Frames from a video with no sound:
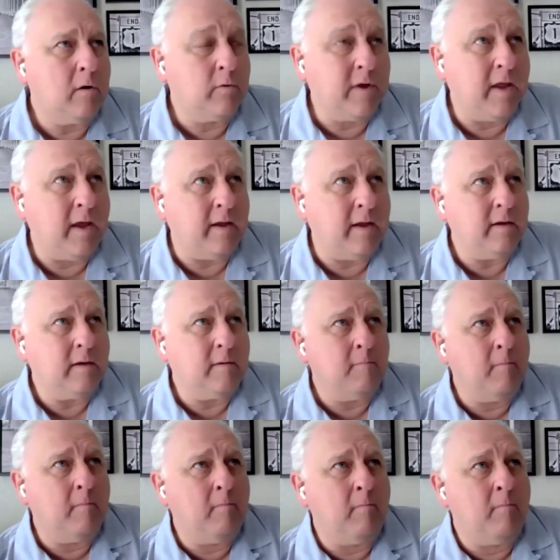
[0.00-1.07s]
okay,
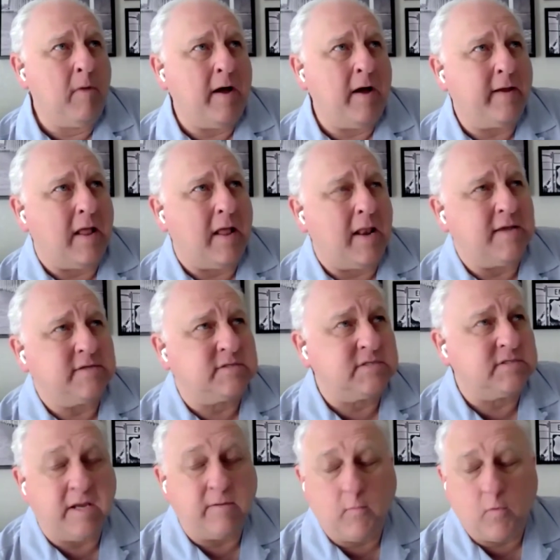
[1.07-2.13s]
Mike, I'll ask
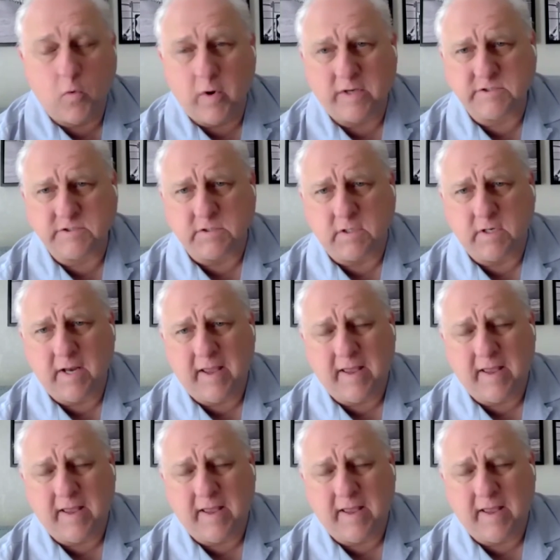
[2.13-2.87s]
the same question.